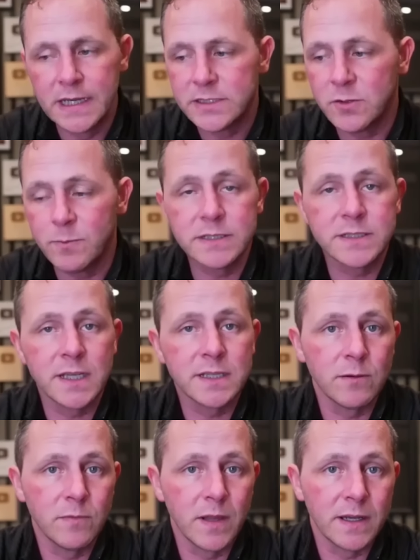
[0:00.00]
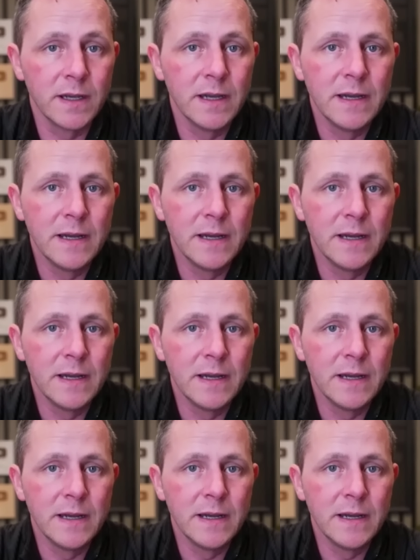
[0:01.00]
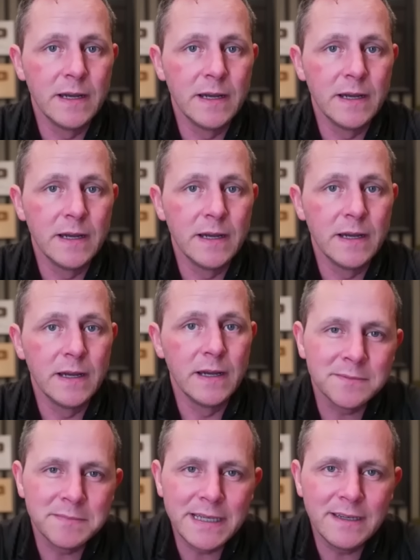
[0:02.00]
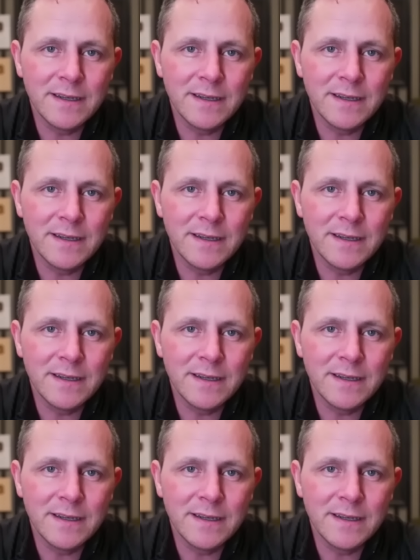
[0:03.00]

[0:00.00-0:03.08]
So you might say something like, what's wild to me?